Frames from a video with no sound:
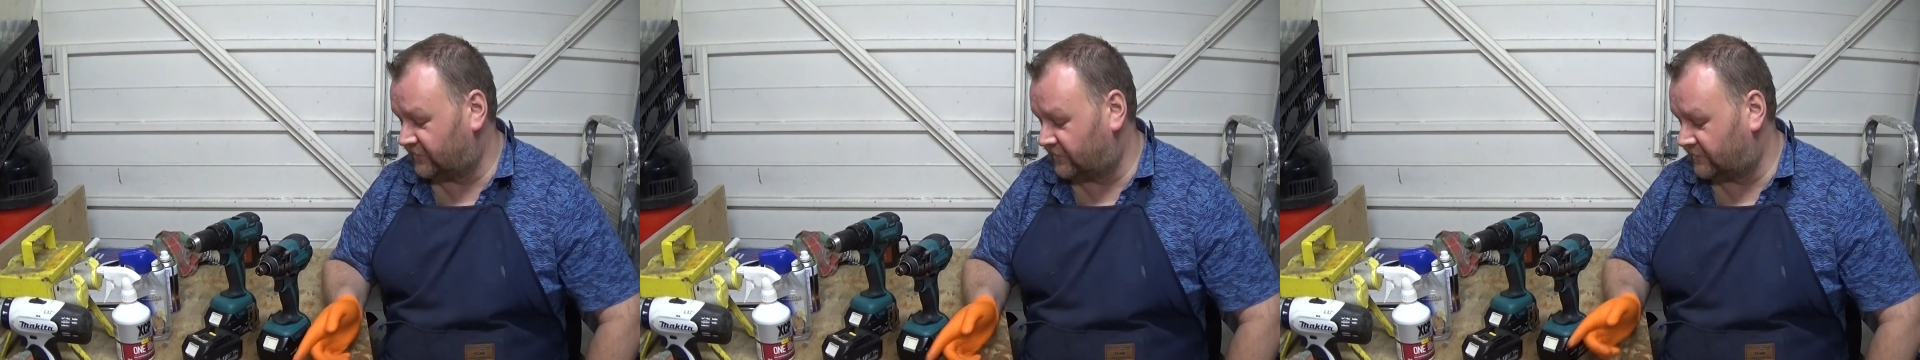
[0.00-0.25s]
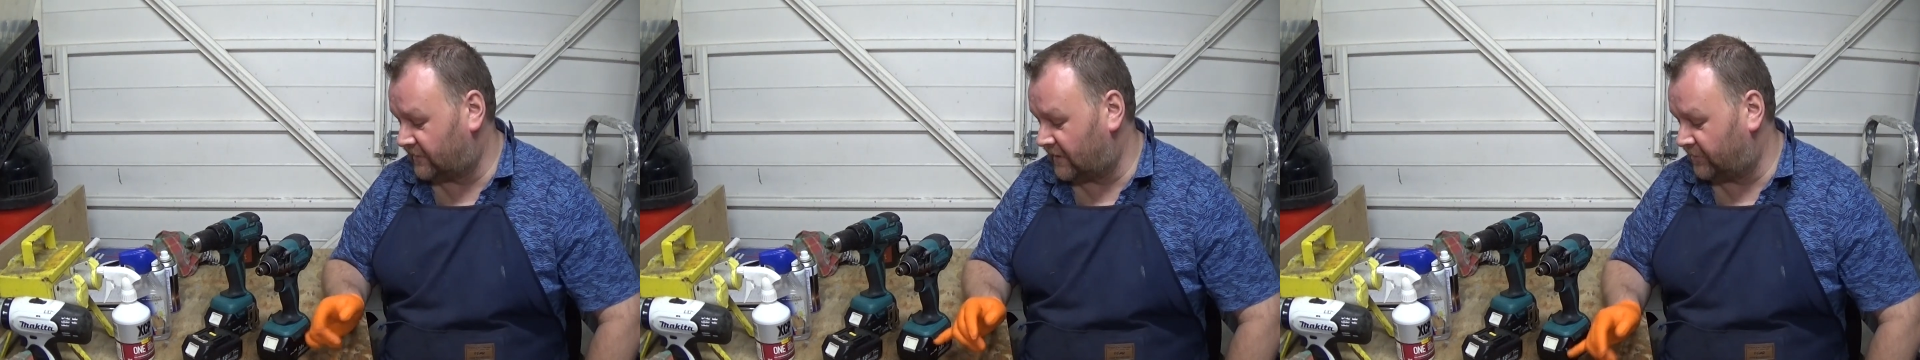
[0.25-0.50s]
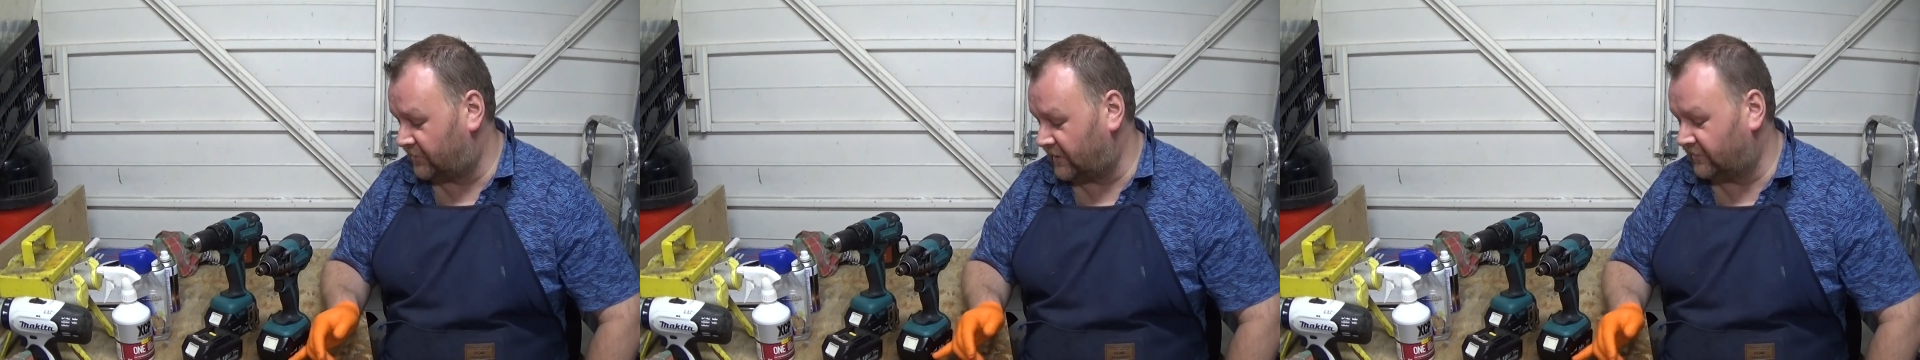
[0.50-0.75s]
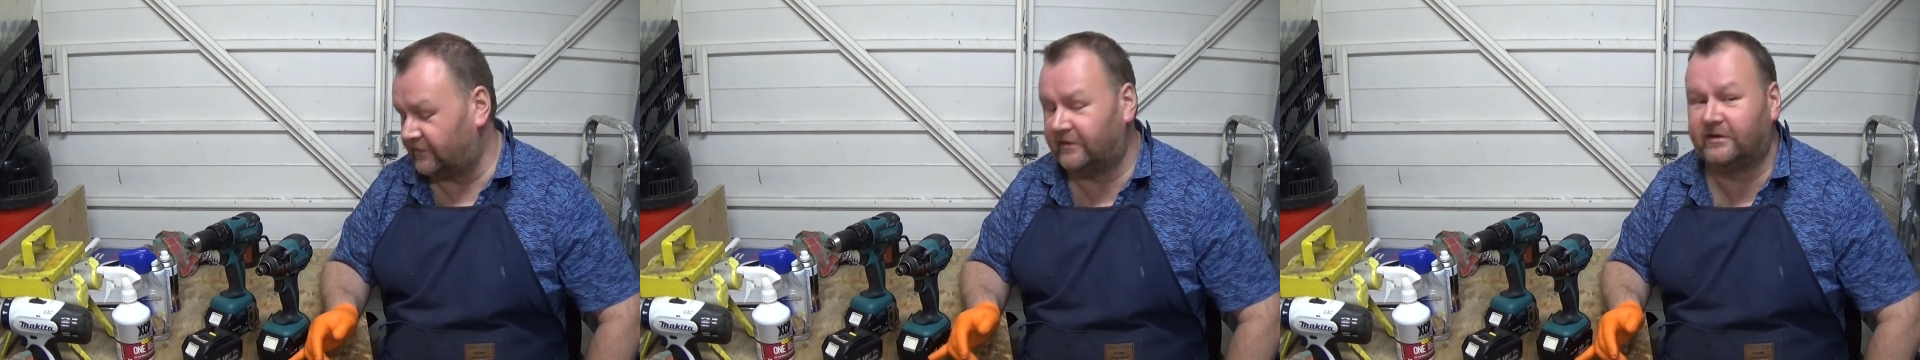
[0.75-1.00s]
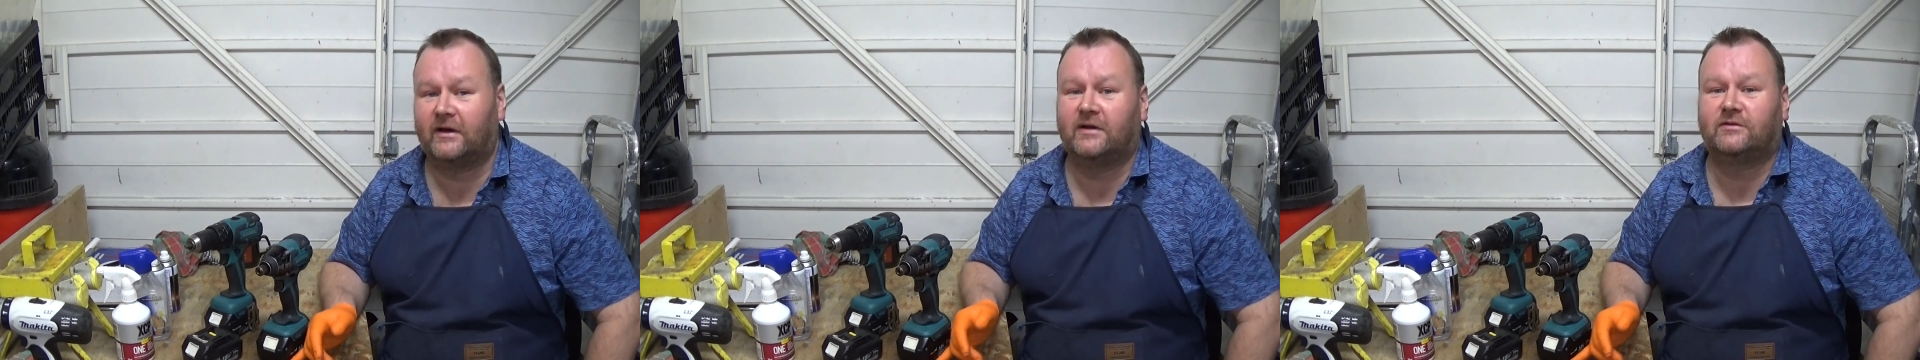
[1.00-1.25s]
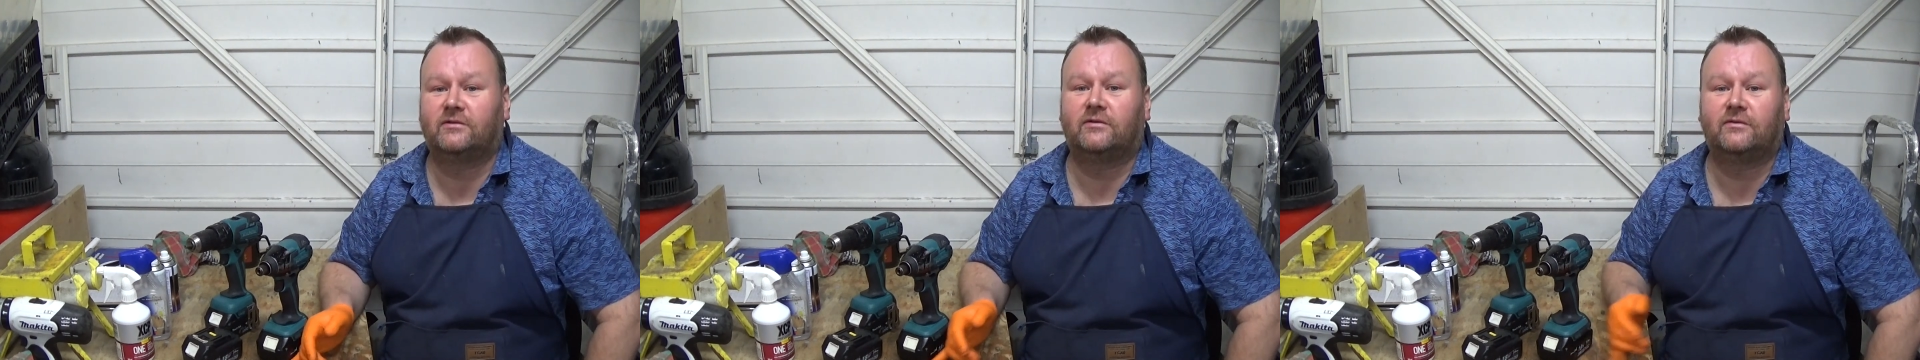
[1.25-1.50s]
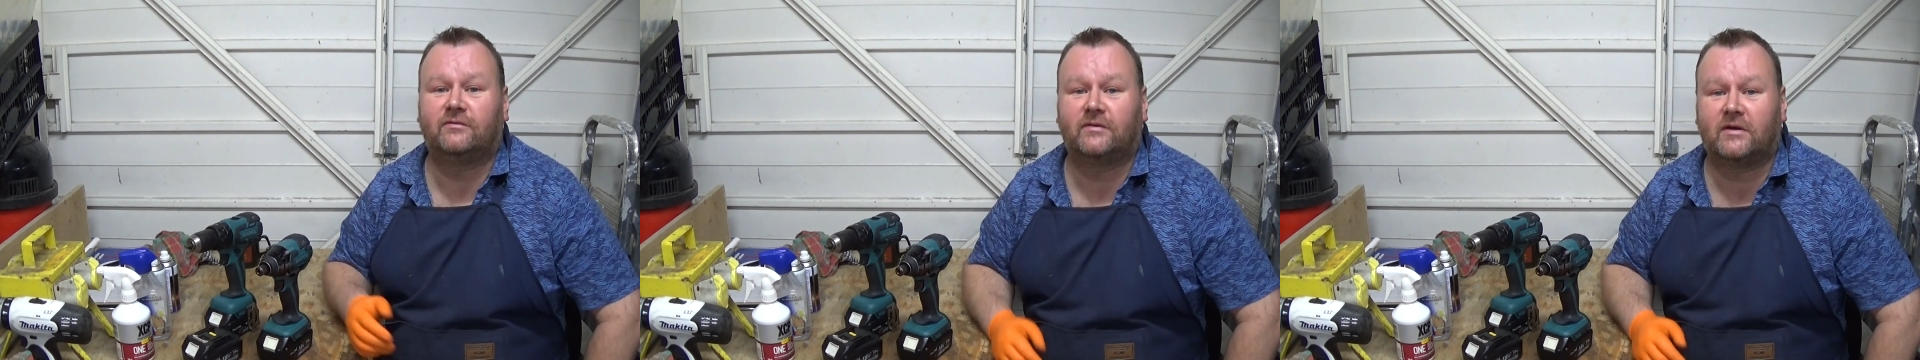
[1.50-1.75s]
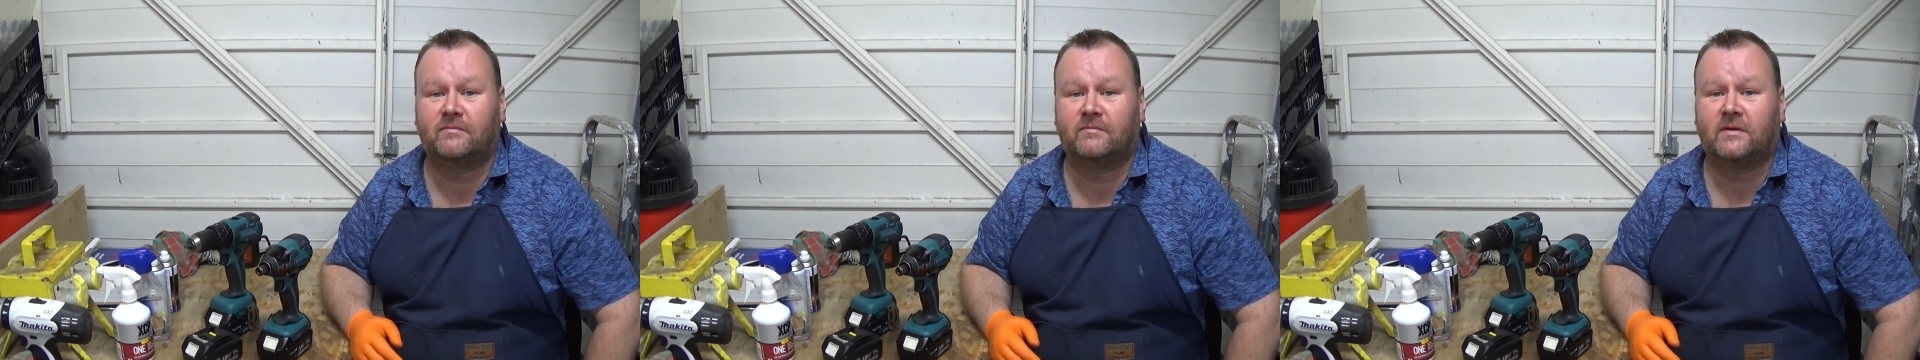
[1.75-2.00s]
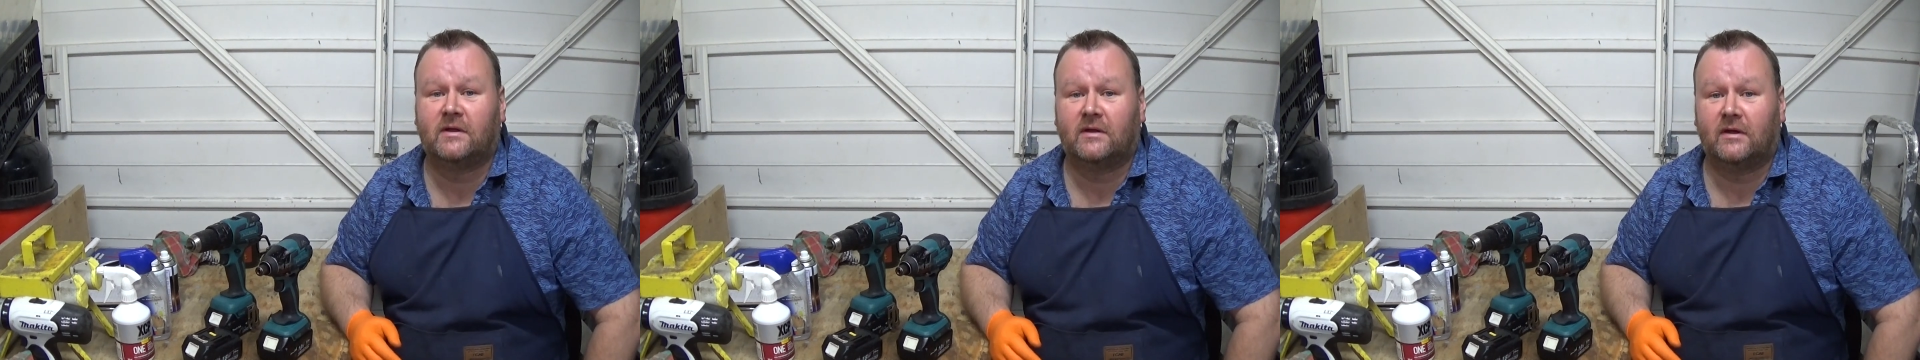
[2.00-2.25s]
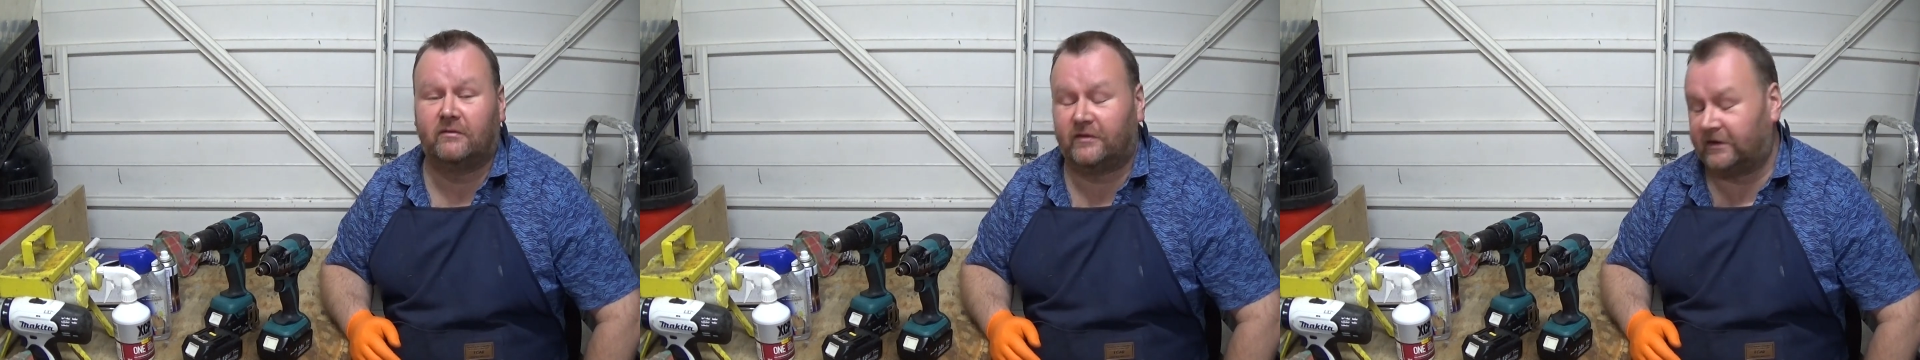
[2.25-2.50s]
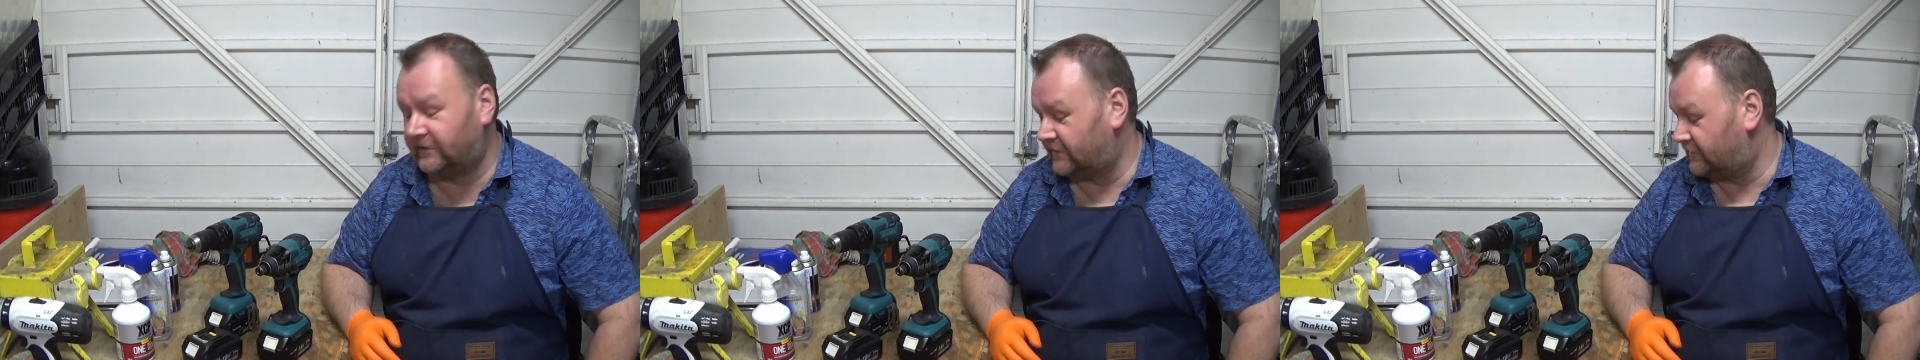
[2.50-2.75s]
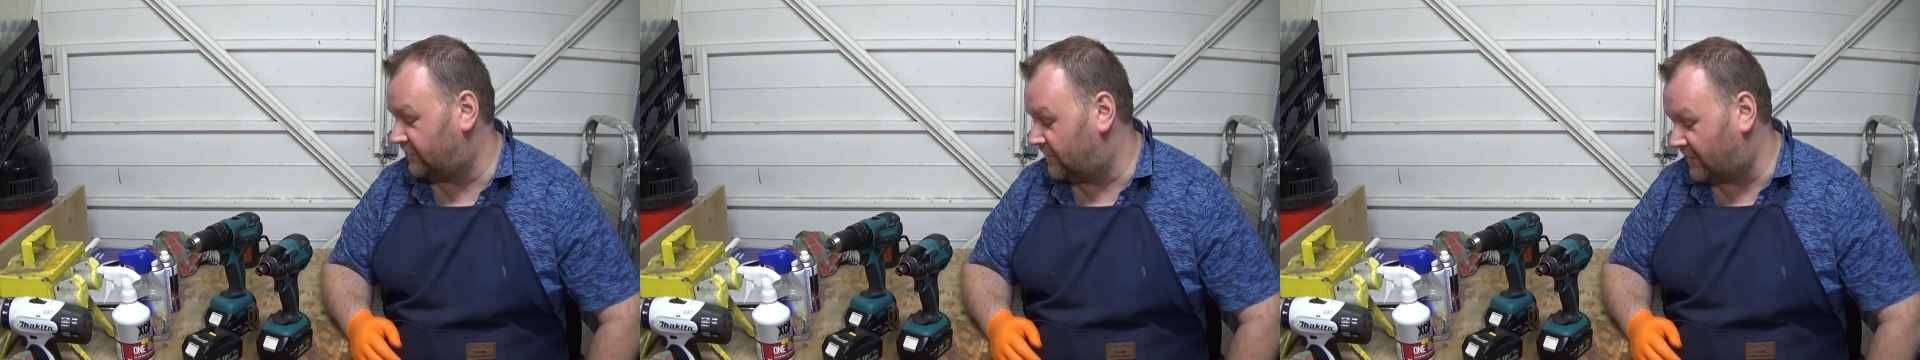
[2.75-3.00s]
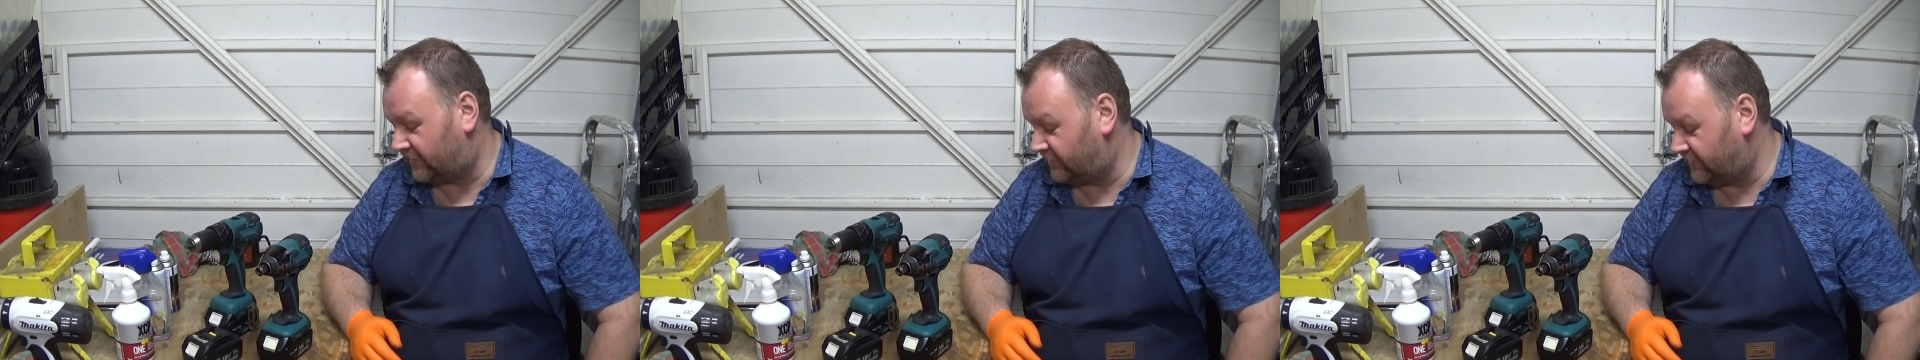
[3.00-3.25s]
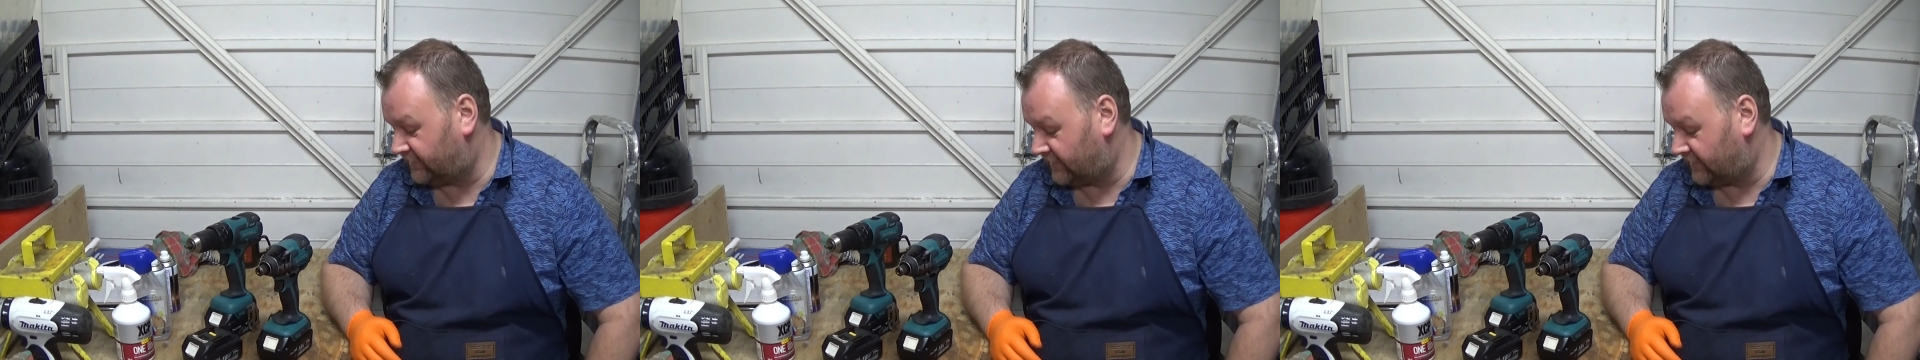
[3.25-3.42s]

are a pretty good indicator of the condition of the batteries,